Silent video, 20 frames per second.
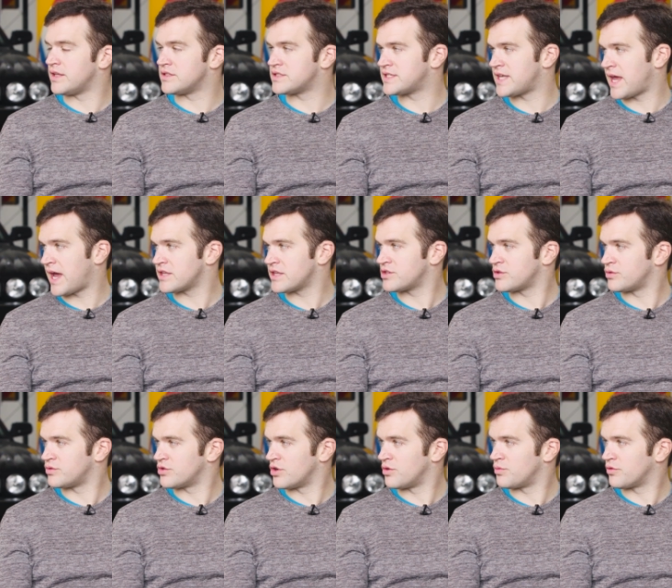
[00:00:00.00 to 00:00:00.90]
and stats
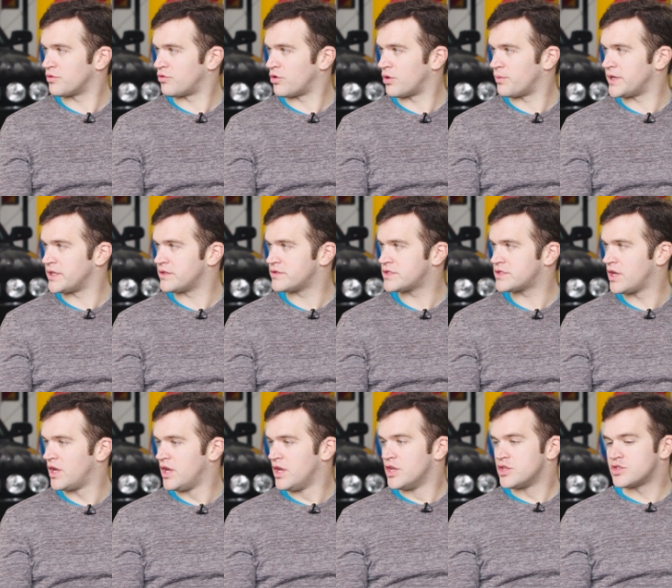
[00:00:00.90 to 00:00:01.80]
on drone performance.
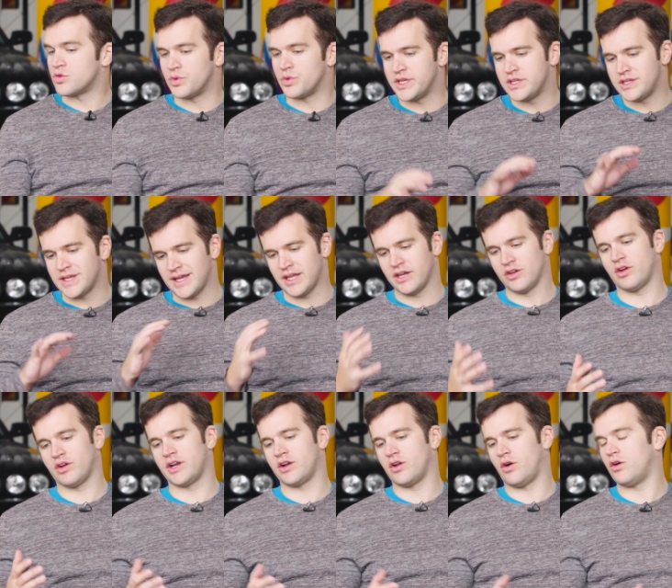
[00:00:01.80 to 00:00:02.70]
So we
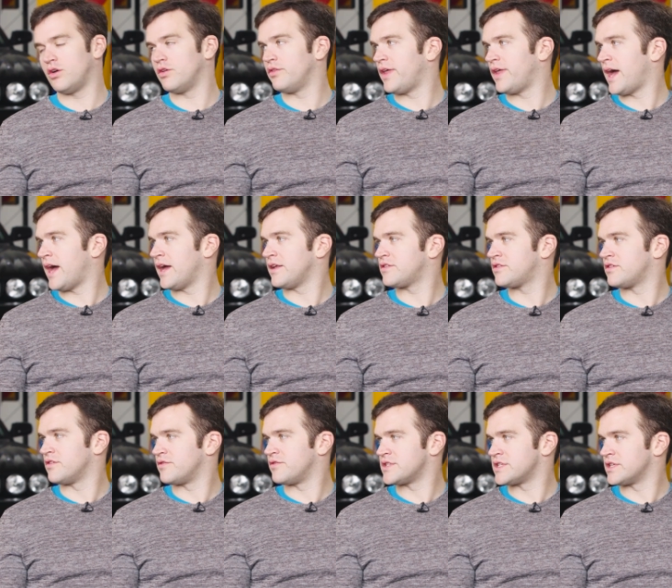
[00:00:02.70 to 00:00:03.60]
integrated all of that
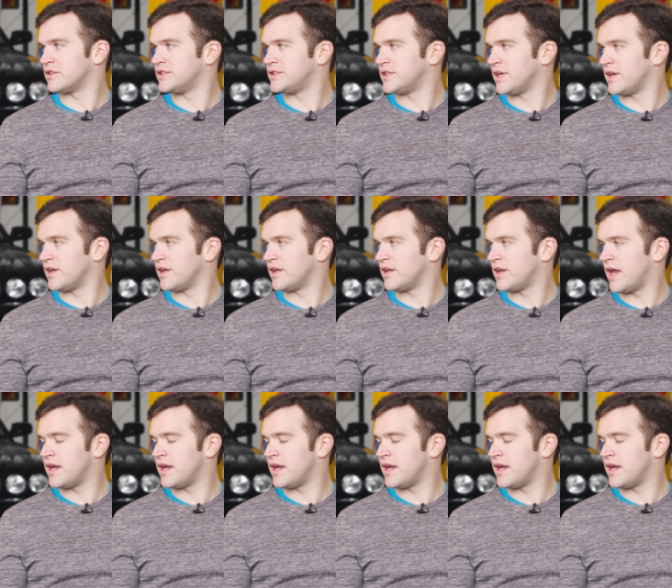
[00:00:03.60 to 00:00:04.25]
to facilitate it.